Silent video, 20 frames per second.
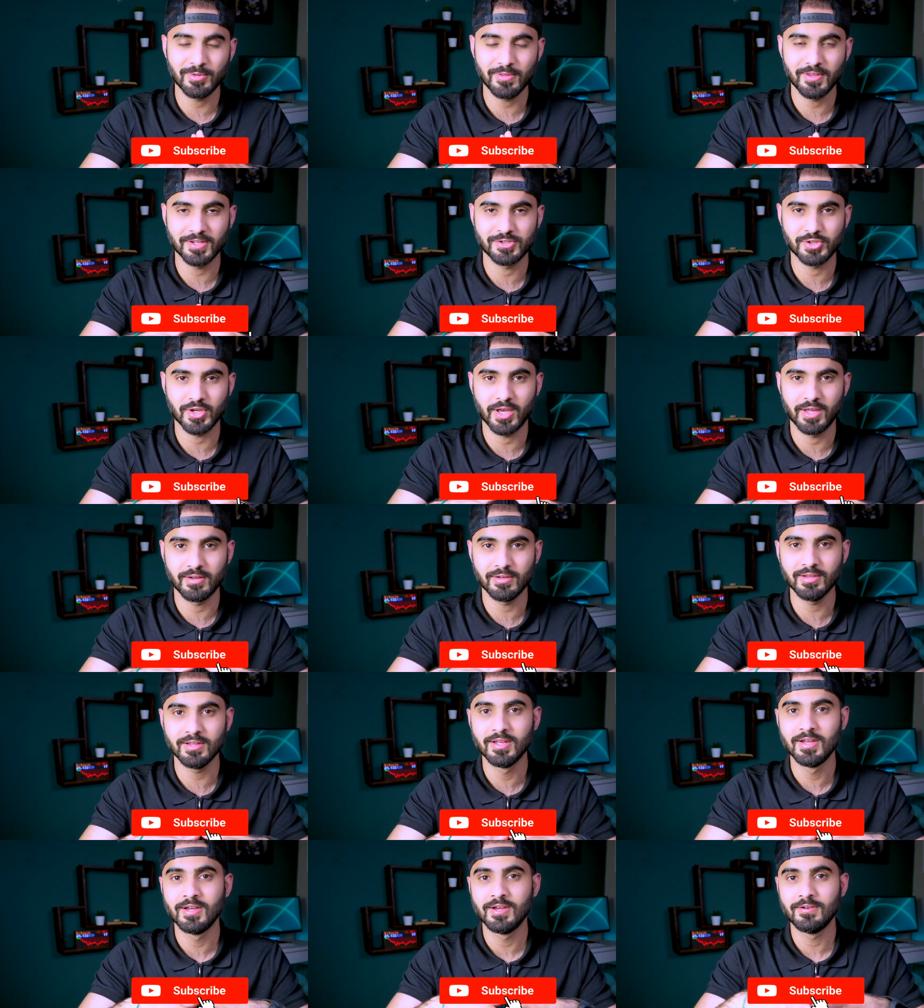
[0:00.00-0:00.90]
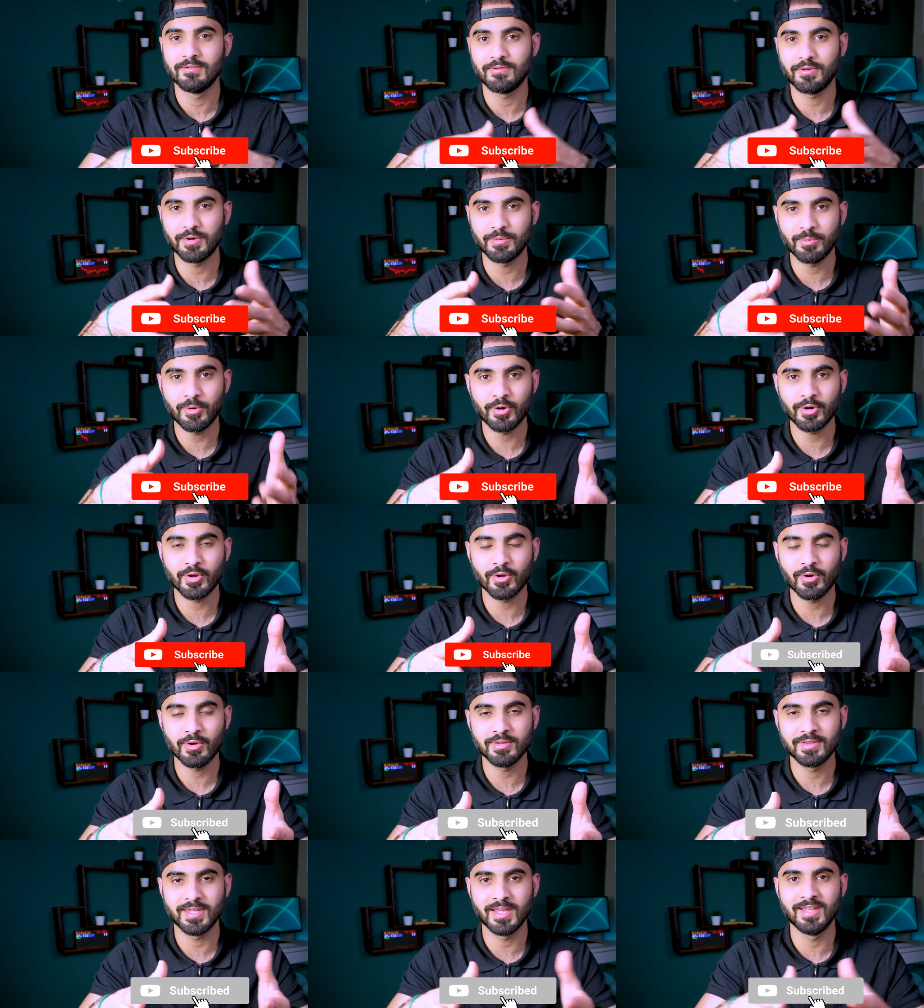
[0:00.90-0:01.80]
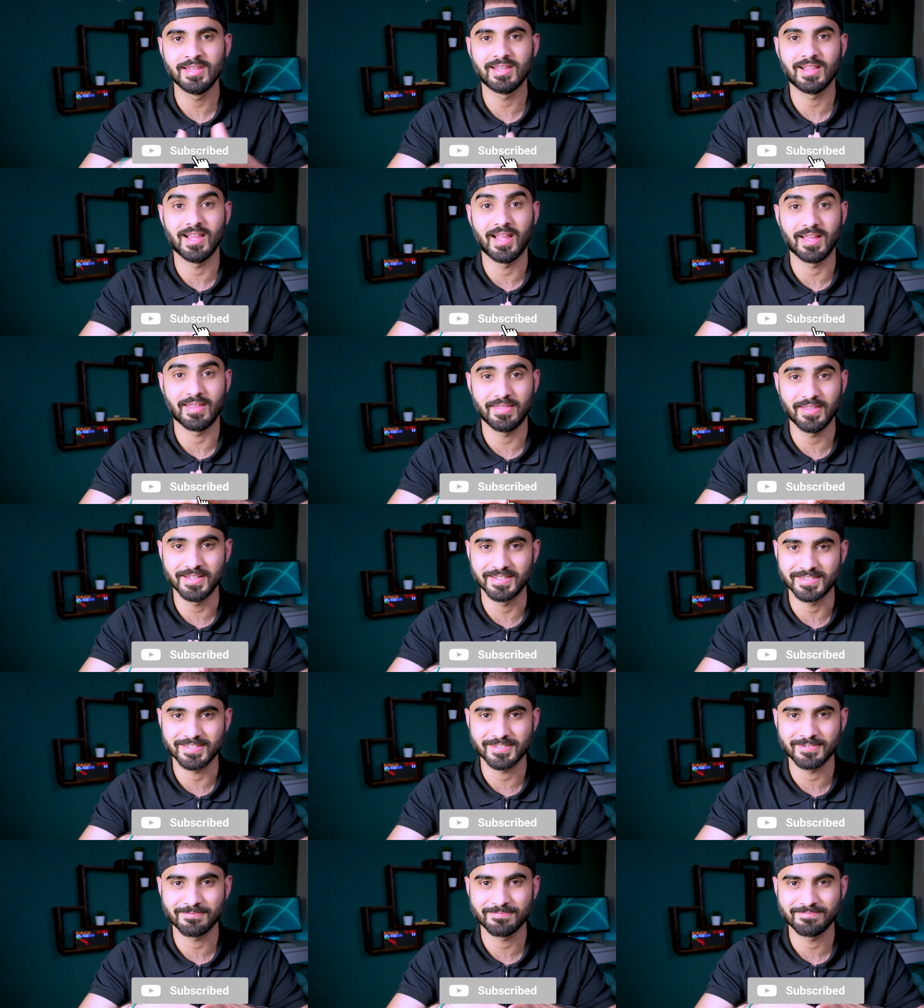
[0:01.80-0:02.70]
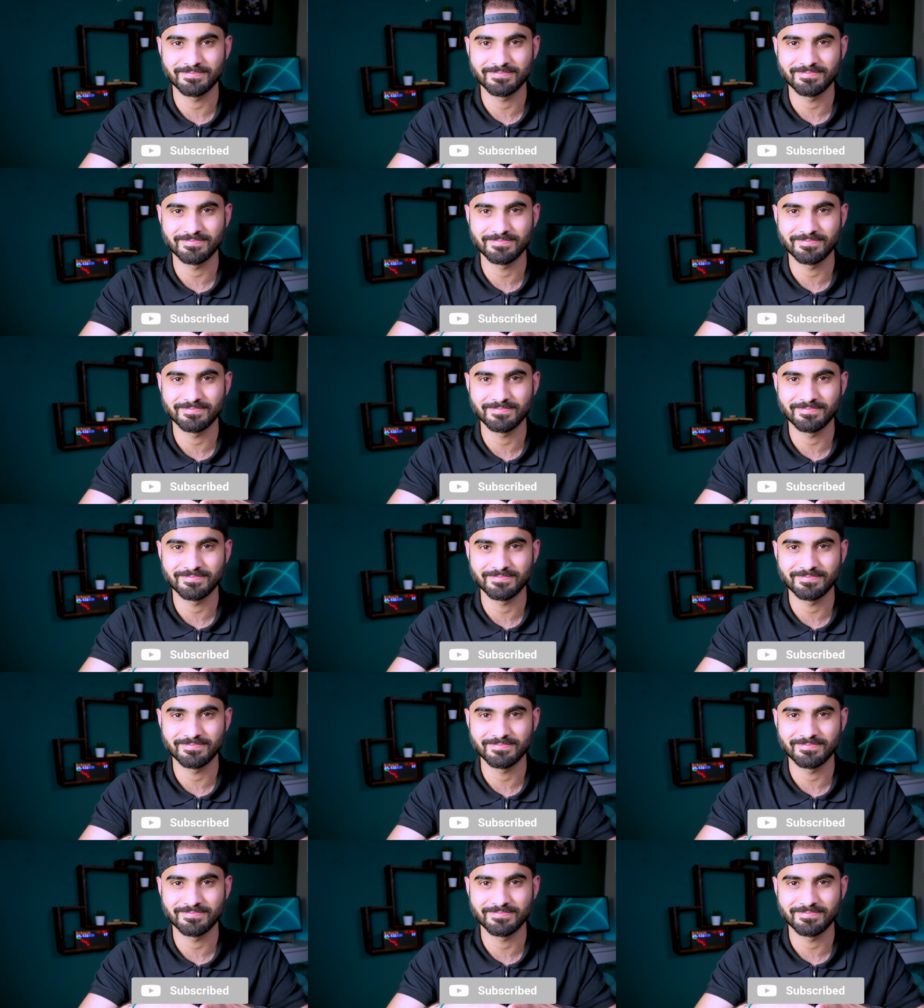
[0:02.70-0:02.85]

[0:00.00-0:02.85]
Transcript: to the channel for more content like this.